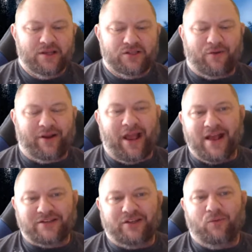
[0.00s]
So I want to
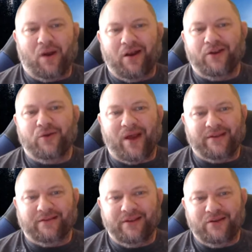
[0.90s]
ask you, where are you at
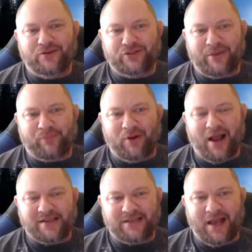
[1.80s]
in the leadership
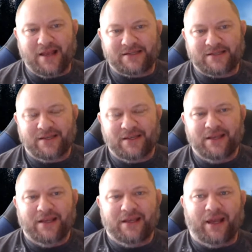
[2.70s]
process?
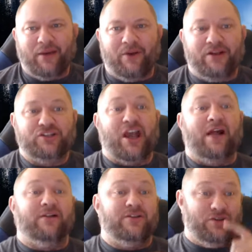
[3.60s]
And I want to
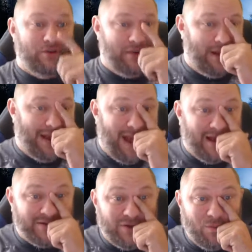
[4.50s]
challenge you that
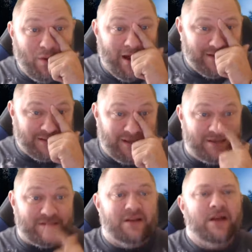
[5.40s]
as you watch
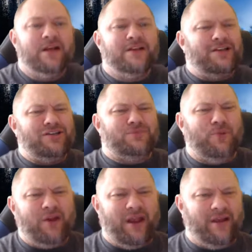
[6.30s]
this, to just
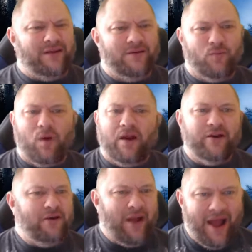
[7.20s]
put in, where are
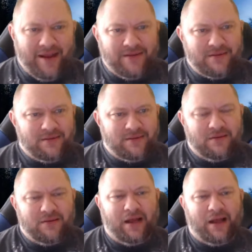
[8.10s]
you at?
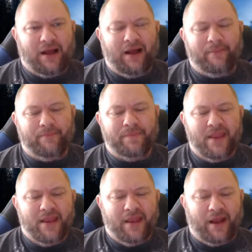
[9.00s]
And
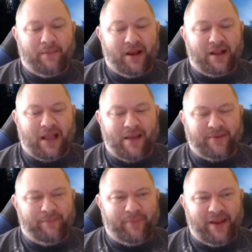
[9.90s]
I'm going to
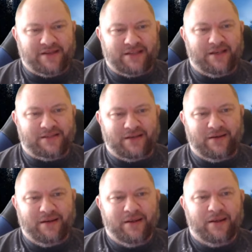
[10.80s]
copy and paste this and
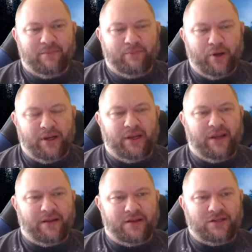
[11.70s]
put it
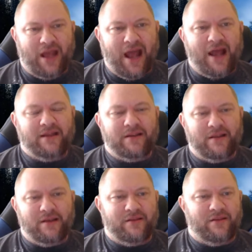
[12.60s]
in the chat,
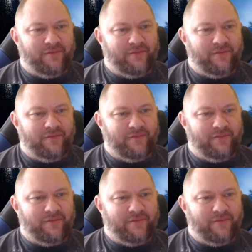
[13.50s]
the